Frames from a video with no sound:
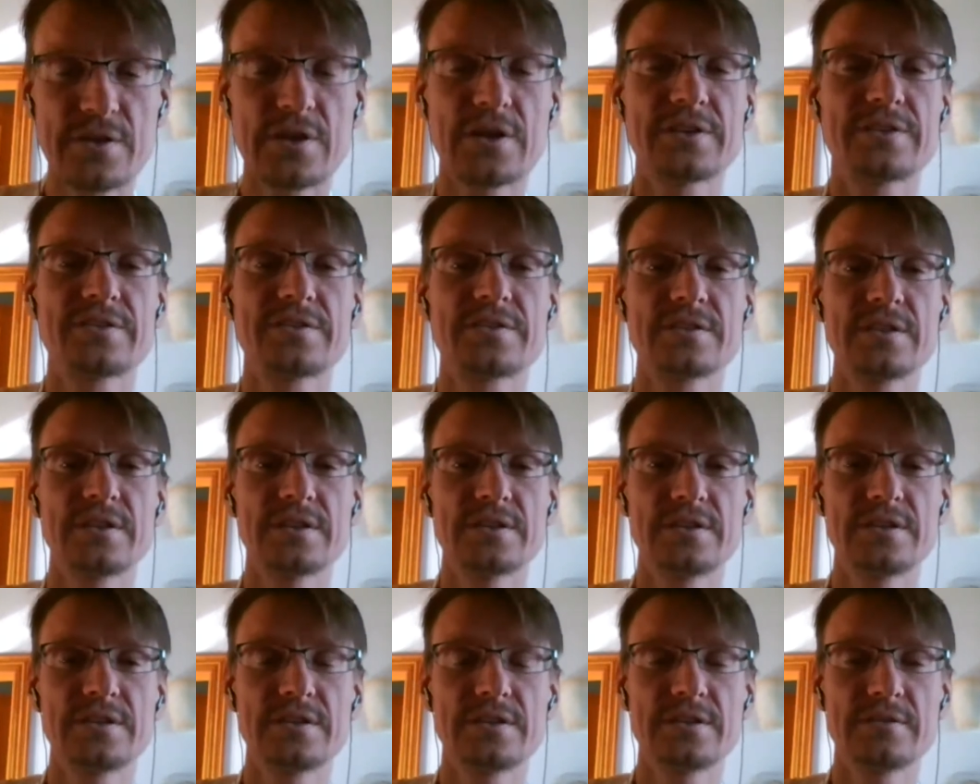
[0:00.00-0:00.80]
not
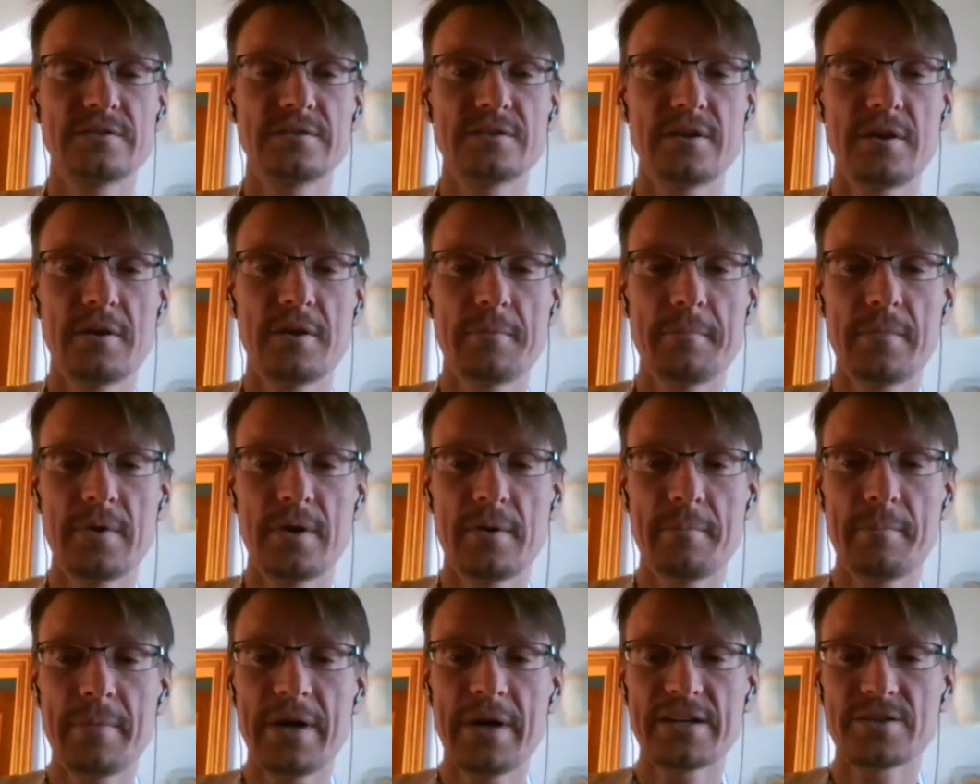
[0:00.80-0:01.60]

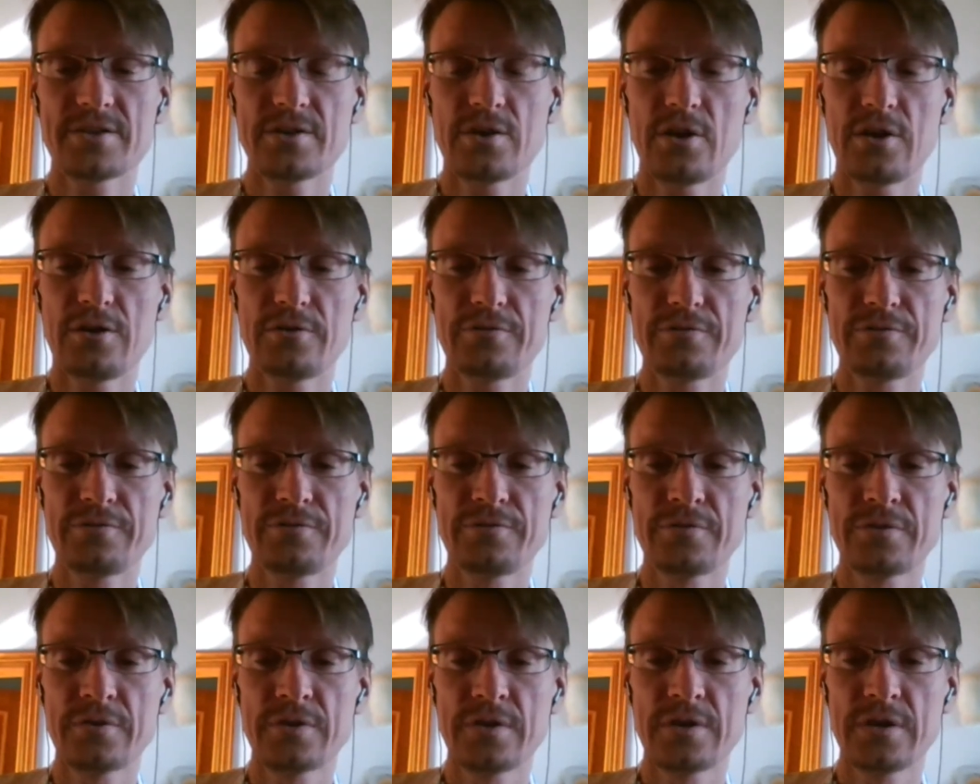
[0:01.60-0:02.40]
a matter of
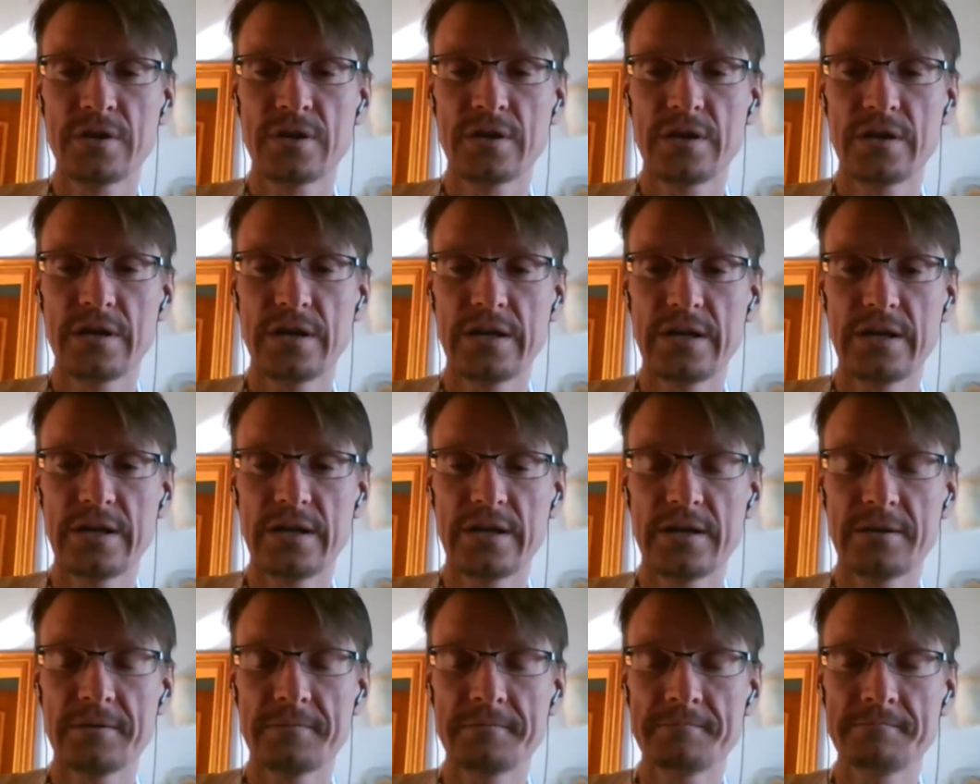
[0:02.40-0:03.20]

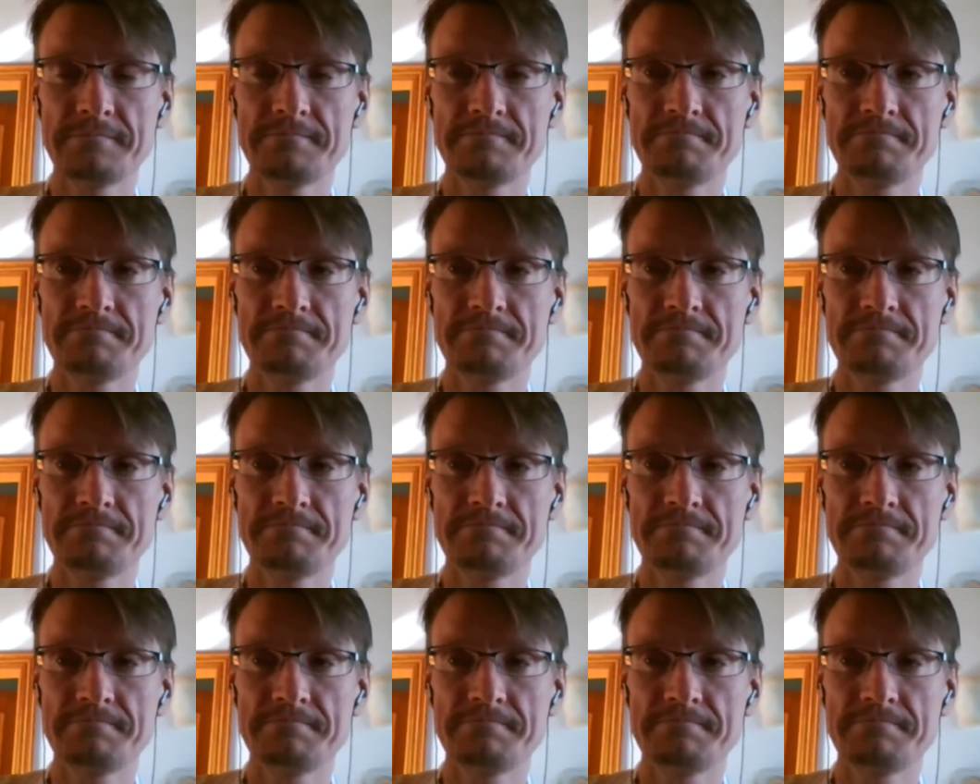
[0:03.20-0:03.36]
a